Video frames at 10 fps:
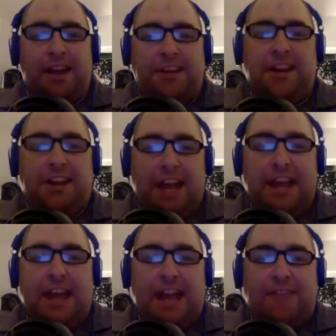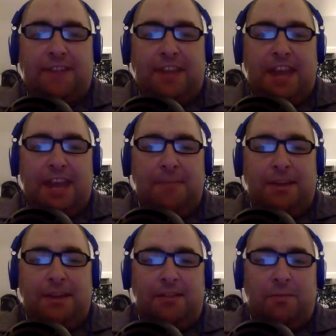gain a half a game into
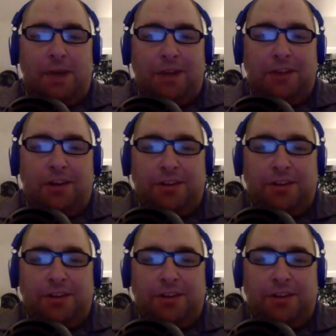the wild card.